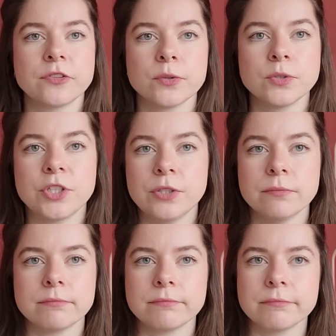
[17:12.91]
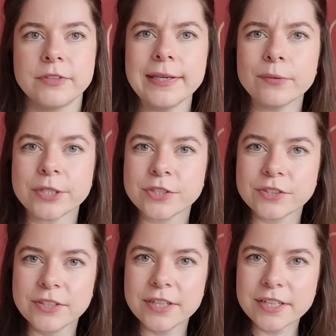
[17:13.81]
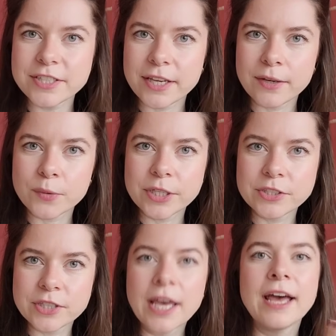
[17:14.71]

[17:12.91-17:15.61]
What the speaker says: to decrease, did I say increase?